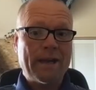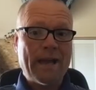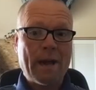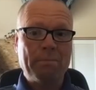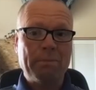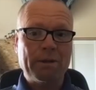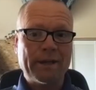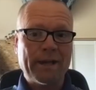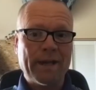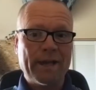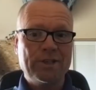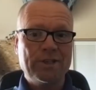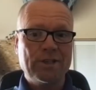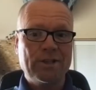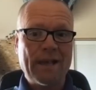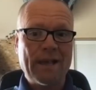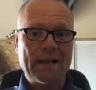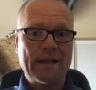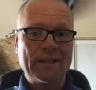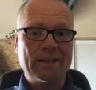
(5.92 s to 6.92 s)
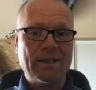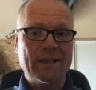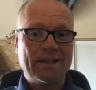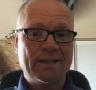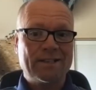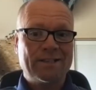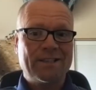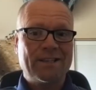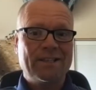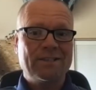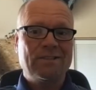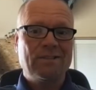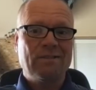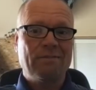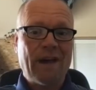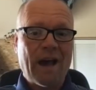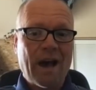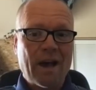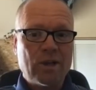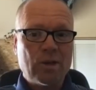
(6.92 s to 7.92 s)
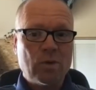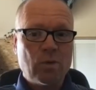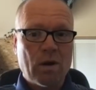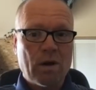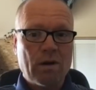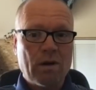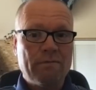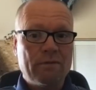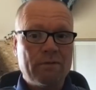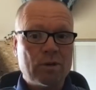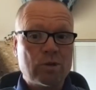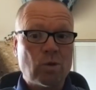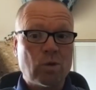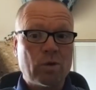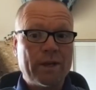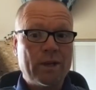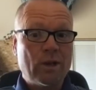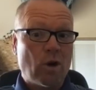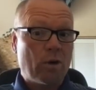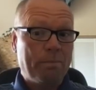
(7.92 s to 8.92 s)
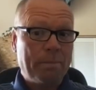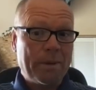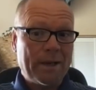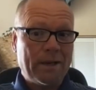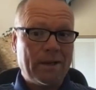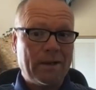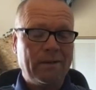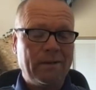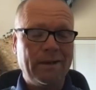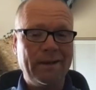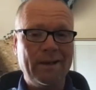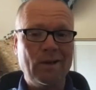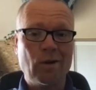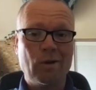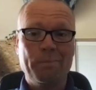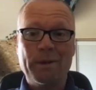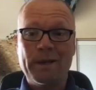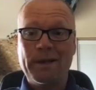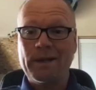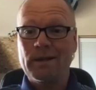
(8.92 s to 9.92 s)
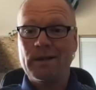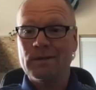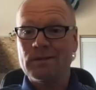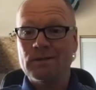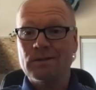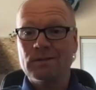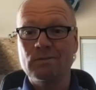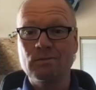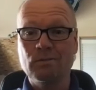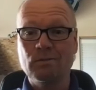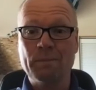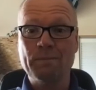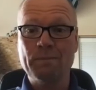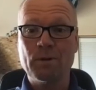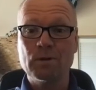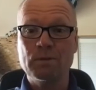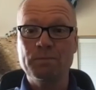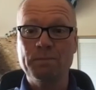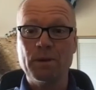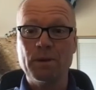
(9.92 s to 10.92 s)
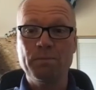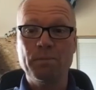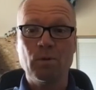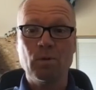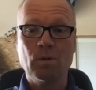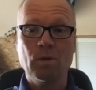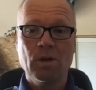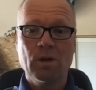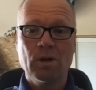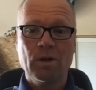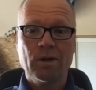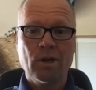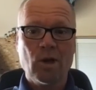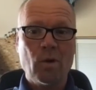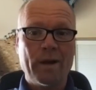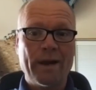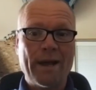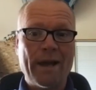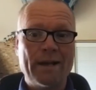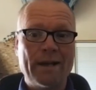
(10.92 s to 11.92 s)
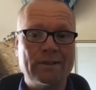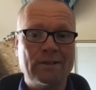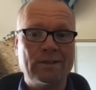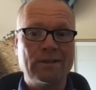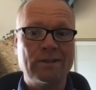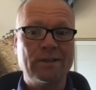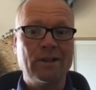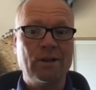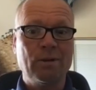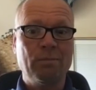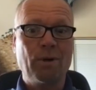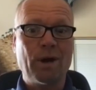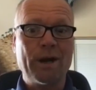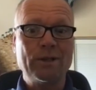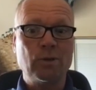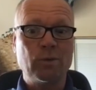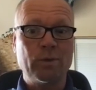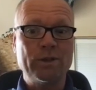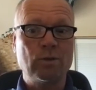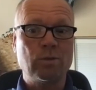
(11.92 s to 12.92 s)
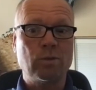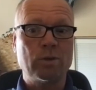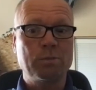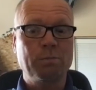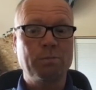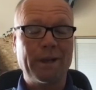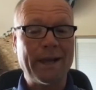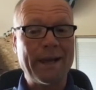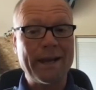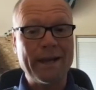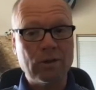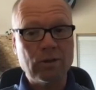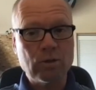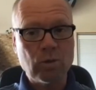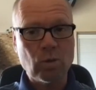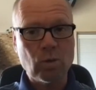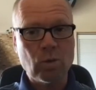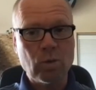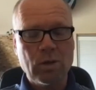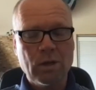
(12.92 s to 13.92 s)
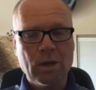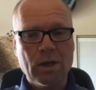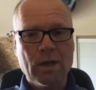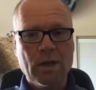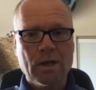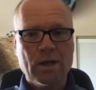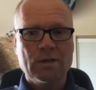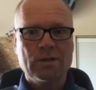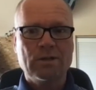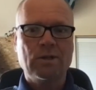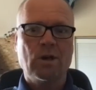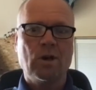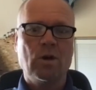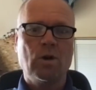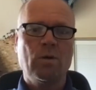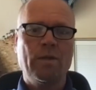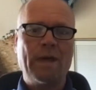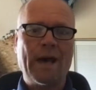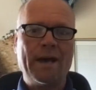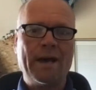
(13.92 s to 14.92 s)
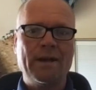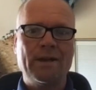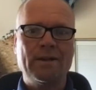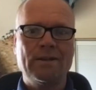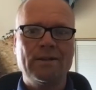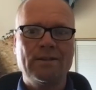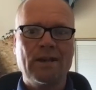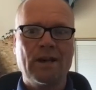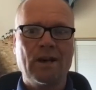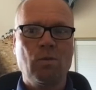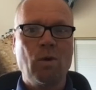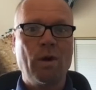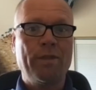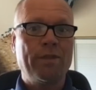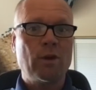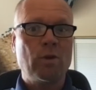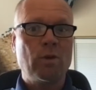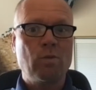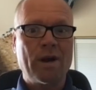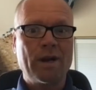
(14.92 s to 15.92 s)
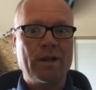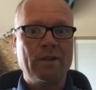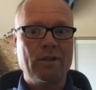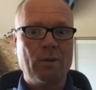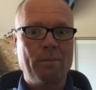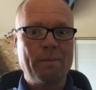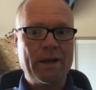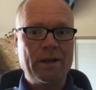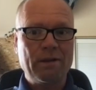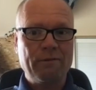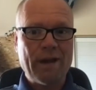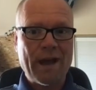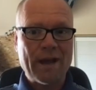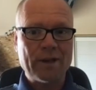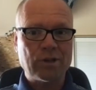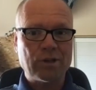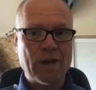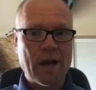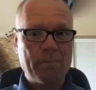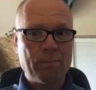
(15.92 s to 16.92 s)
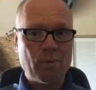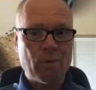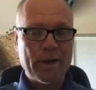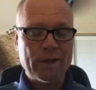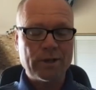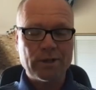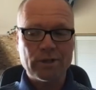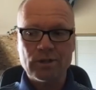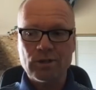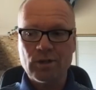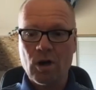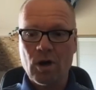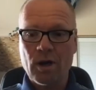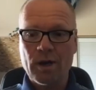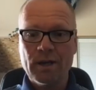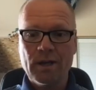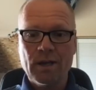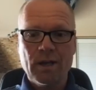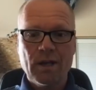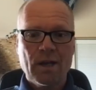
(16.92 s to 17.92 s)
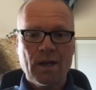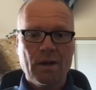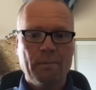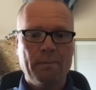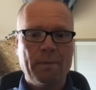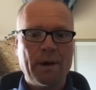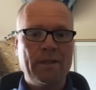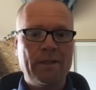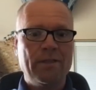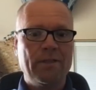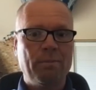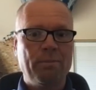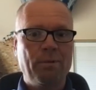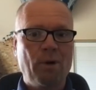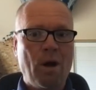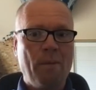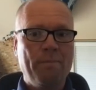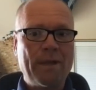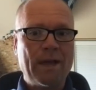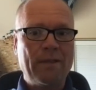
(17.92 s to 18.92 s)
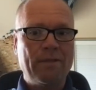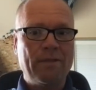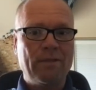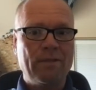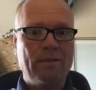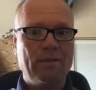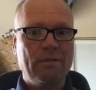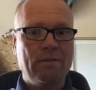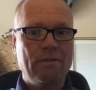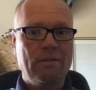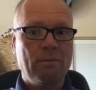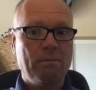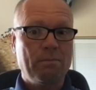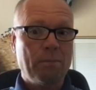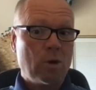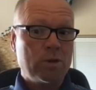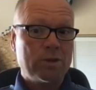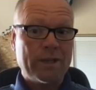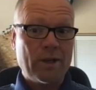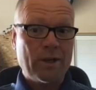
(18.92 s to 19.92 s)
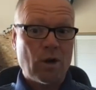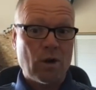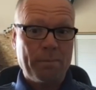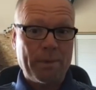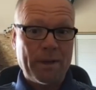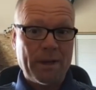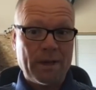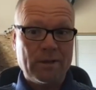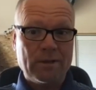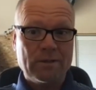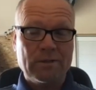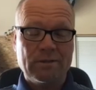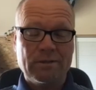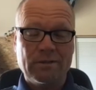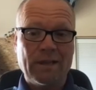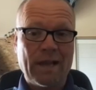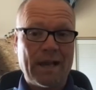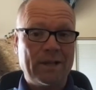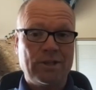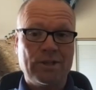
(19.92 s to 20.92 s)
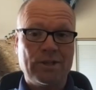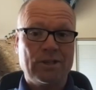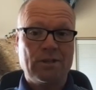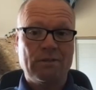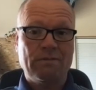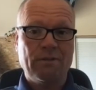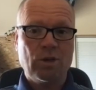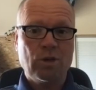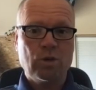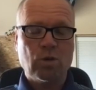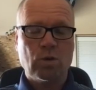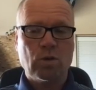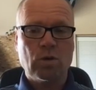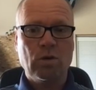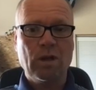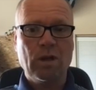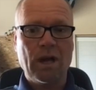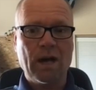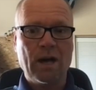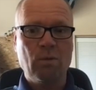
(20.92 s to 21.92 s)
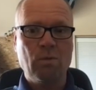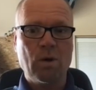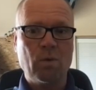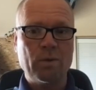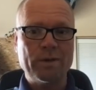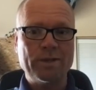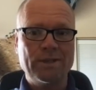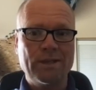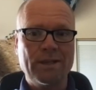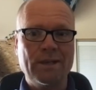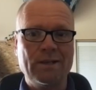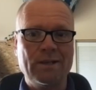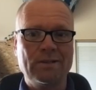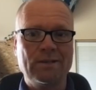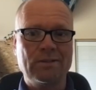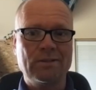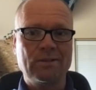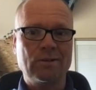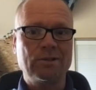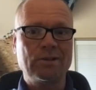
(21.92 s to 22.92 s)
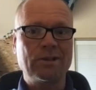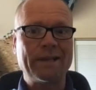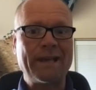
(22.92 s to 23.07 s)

application that extends the value of visual ERP. ERP is what most people know it as, as an enterprise resource planning tool. So that is uh, what they're running their manufacturing operations on. But the problem that most ERPs, not just in visual, uh, what we see is, is there's a